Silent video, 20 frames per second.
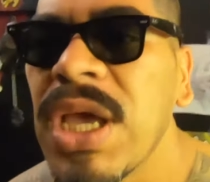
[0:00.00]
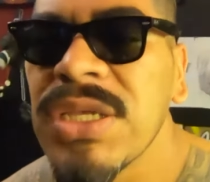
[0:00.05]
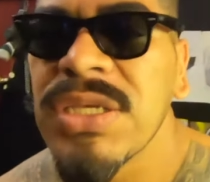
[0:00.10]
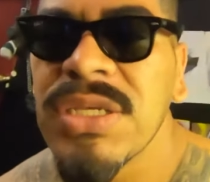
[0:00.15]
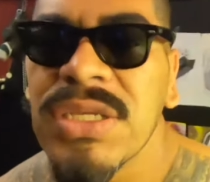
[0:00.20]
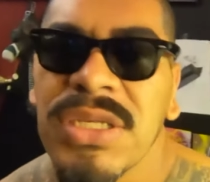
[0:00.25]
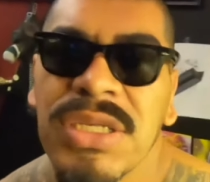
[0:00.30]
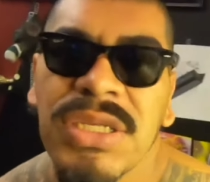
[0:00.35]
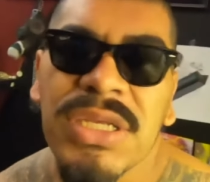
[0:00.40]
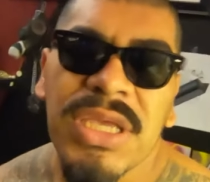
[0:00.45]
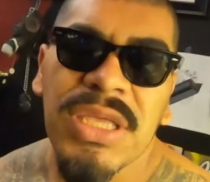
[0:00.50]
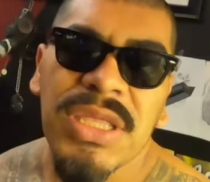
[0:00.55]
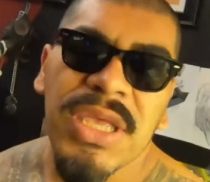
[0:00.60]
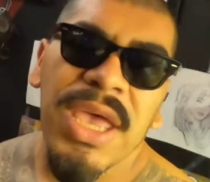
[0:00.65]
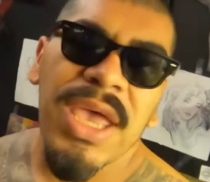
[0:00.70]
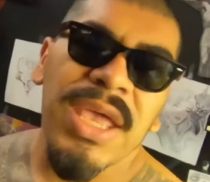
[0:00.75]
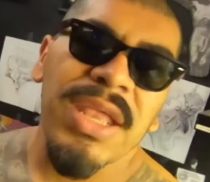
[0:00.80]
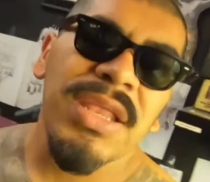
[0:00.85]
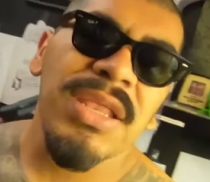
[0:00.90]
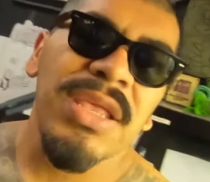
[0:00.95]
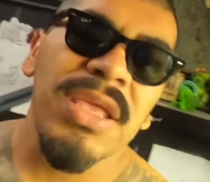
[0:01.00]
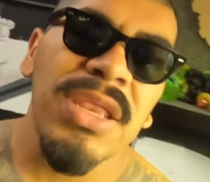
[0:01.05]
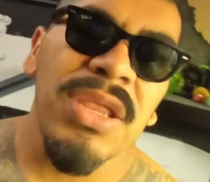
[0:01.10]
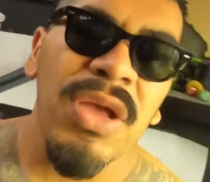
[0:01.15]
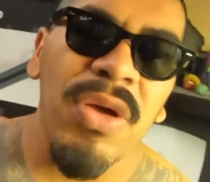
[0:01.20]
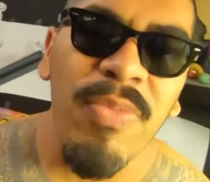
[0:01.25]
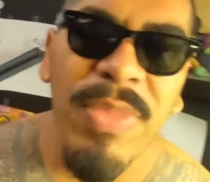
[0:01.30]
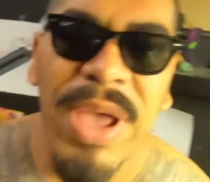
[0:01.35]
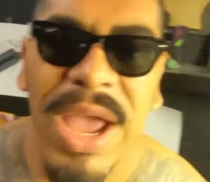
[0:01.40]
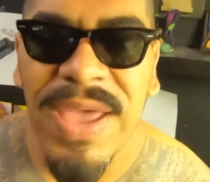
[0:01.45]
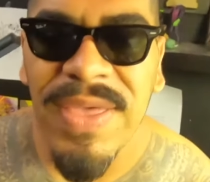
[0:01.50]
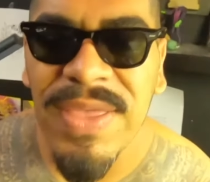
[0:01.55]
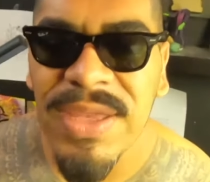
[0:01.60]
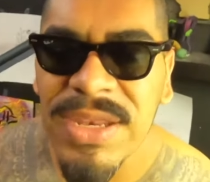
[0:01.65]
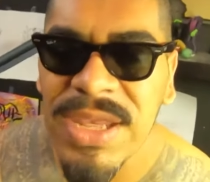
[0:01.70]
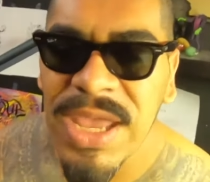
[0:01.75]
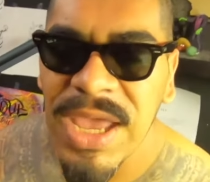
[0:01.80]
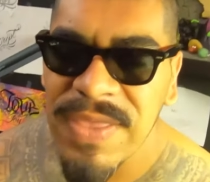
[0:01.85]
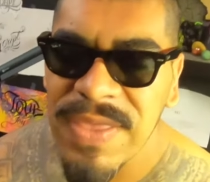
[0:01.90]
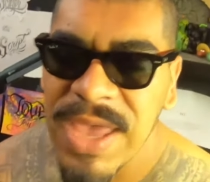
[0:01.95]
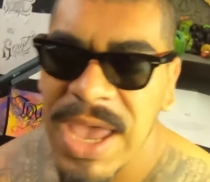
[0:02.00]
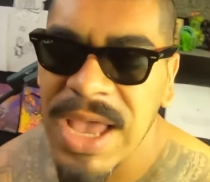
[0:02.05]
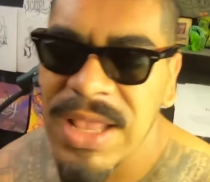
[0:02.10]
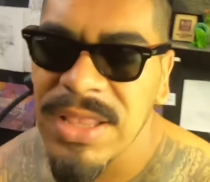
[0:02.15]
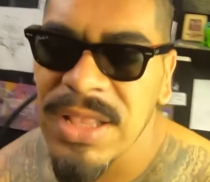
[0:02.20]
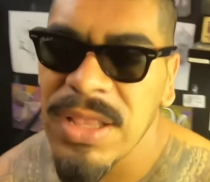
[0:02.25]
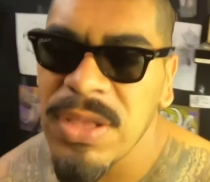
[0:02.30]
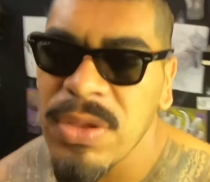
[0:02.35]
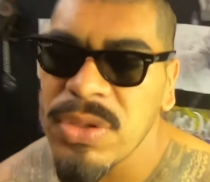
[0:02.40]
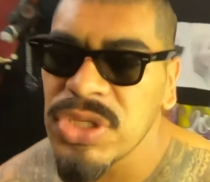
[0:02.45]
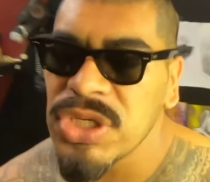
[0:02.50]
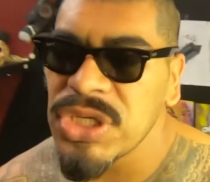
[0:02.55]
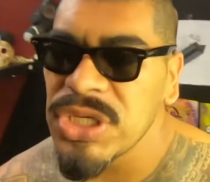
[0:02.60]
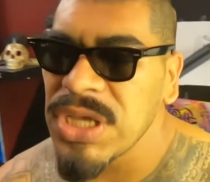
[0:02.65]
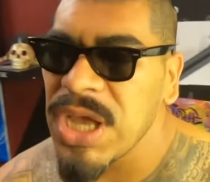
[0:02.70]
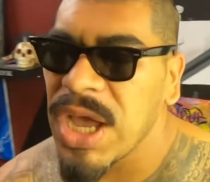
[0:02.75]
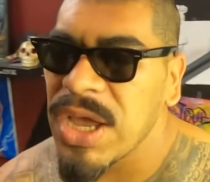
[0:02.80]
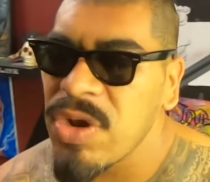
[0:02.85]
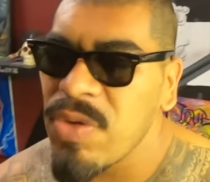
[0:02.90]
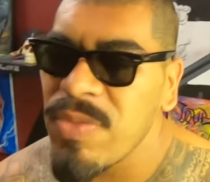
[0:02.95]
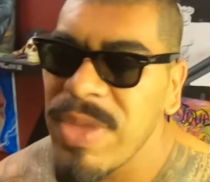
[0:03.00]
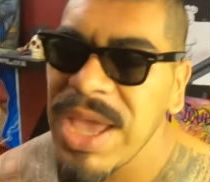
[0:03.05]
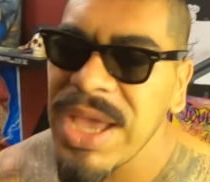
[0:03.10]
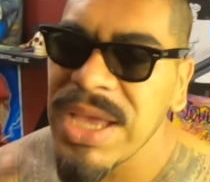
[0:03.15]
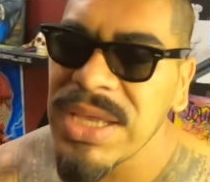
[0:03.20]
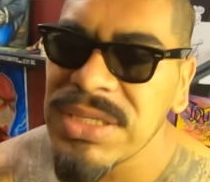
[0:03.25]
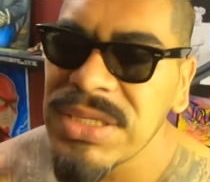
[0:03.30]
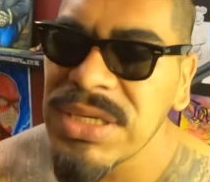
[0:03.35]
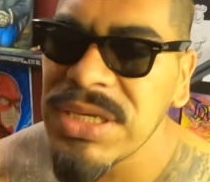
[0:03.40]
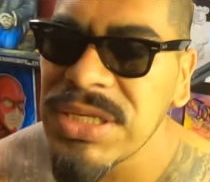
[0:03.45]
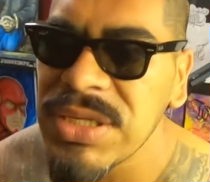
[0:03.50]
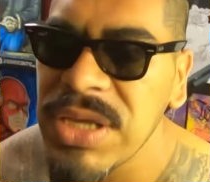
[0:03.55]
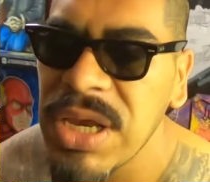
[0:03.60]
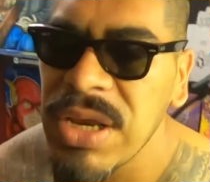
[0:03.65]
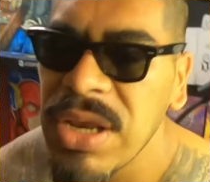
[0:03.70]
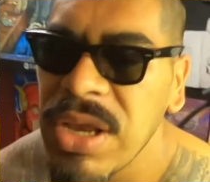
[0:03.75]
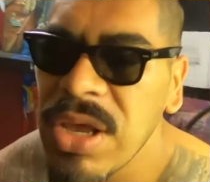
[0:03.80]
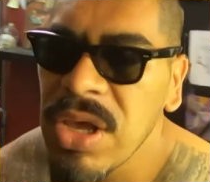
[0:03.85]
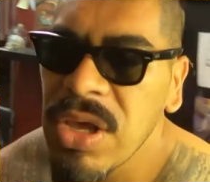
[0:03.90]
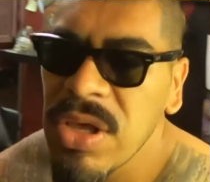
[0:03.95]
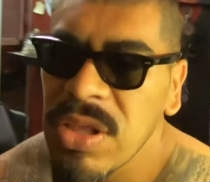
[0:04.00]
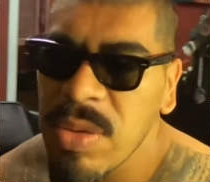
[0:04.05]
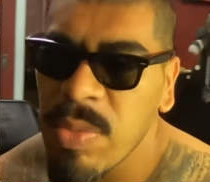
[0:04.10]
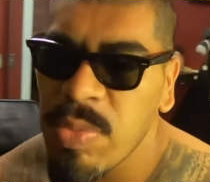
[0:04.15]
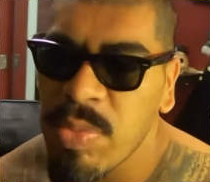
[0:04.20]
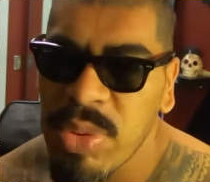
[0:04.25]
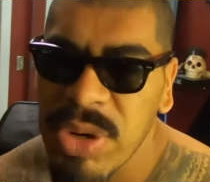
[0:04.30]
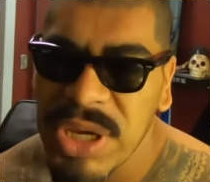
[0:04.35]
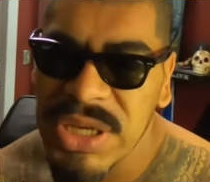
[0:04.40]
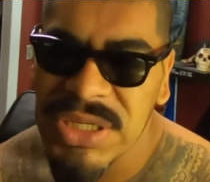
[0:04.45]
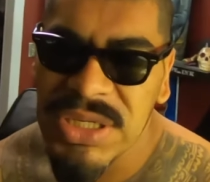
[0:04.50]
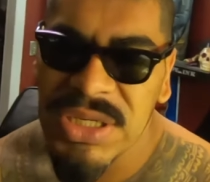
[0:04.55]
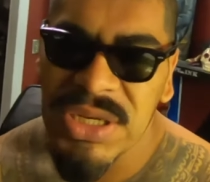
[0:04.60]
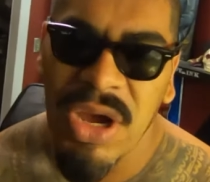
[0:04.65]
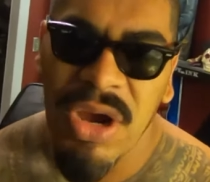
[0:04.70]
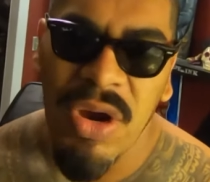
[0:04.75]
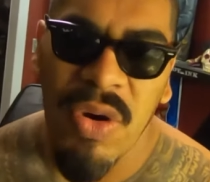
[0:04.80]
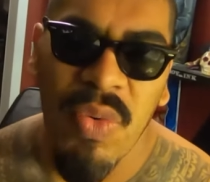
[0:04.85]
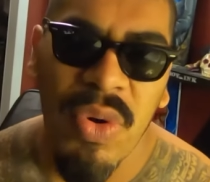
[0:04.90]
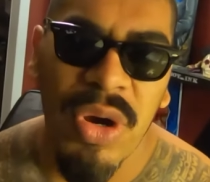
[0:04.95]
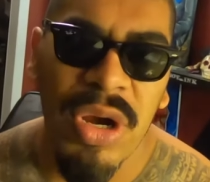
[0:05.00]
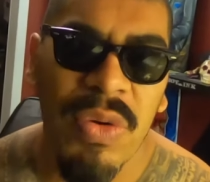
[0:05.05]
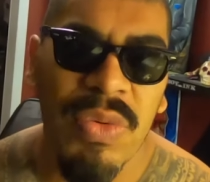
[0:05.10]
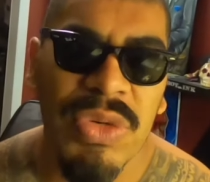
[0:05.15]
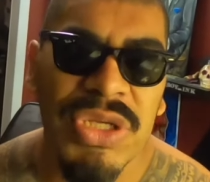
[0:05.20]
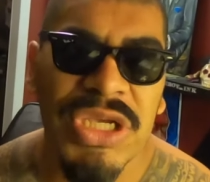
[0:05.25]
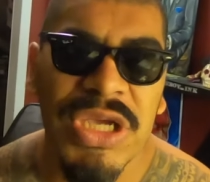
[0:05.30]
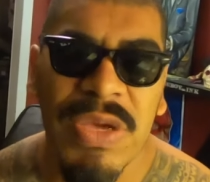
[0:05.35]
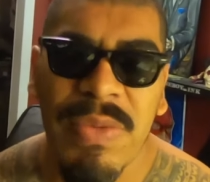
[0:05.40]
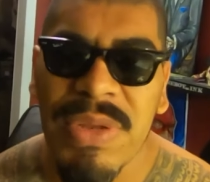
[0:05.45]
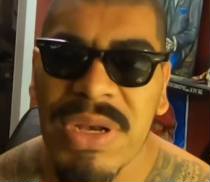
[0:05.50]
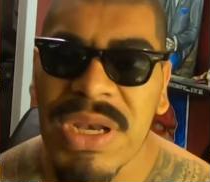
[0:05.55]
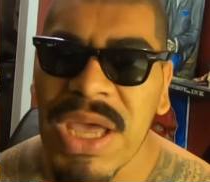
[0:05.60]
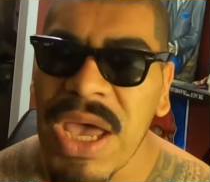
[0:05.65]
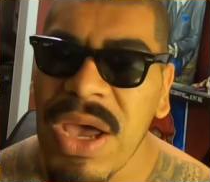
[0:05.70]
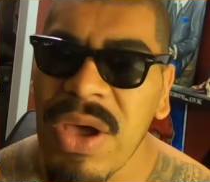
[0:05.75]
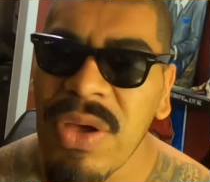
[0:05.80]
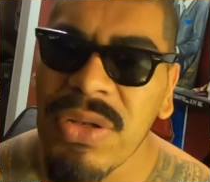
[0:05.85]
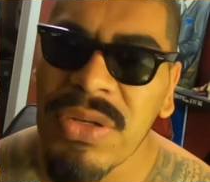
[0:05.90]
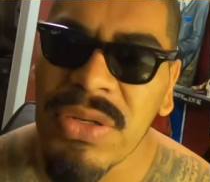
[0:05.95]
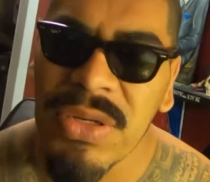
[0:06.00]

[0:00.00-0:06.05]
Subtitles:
could see that, you know, back in the day they had the little Chicano magazines that the prison artwork was coming out